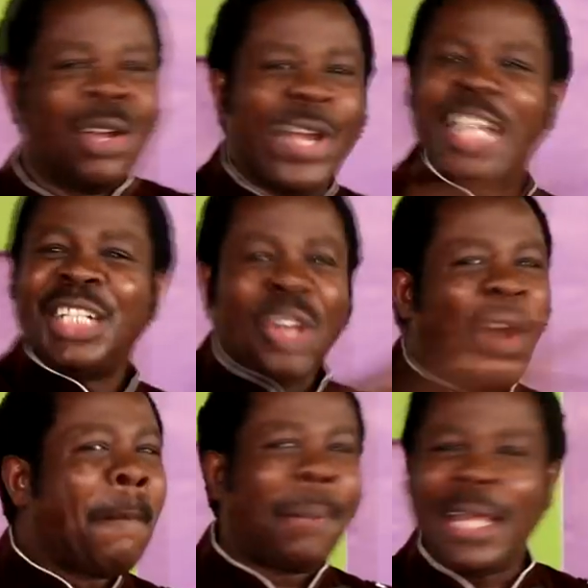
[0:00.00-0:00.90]
We
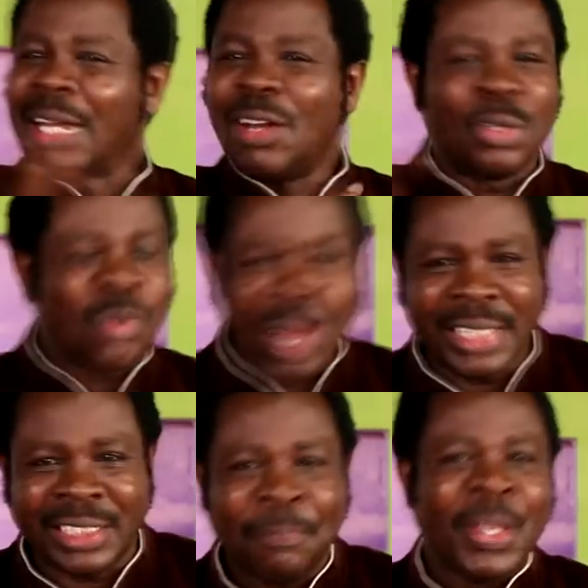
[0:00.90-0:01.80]
don't play around with
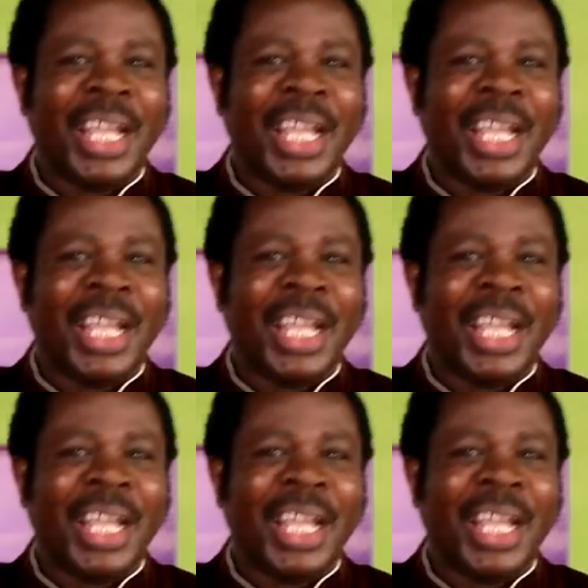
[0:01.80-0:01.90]
words.